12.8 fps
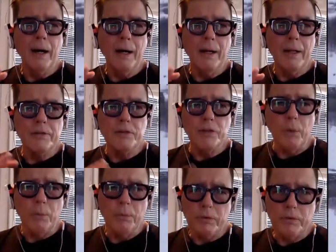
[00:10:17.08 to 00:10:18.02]

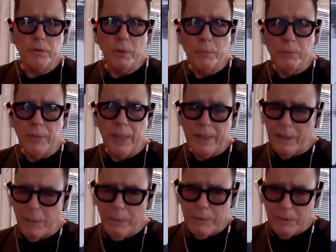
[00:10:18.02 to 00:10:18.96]
So
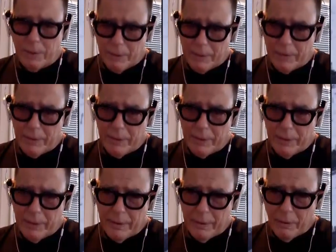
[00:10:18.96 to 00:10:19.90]
NATO is
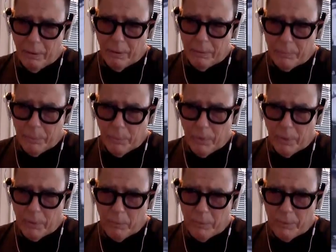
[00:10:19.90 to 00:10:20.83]
hardly on
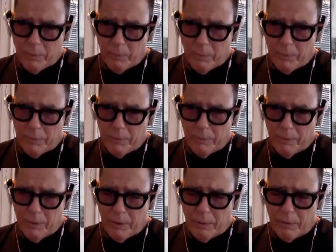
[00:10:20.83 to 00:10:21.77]
board with
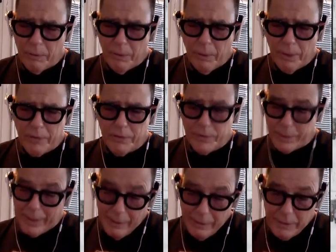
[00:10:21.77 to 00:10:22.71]
you know, U.S.
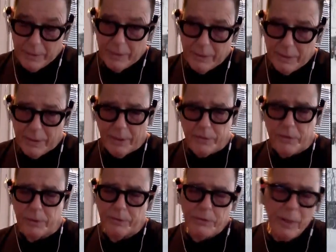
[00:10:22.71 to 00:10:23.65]
stated
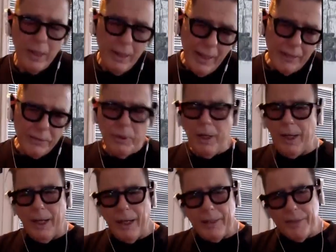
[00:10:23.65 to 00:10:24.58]
intentions. So
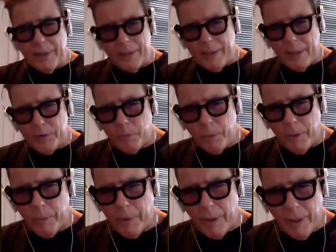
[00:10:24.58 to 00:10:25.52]
I think that's
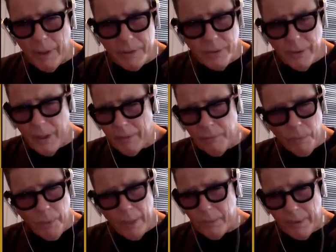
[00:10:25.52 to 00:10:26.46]
where we are. It's a lot of
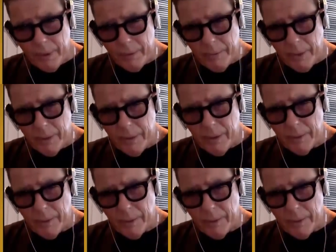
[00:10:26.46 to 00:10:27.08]
rhetoric right now.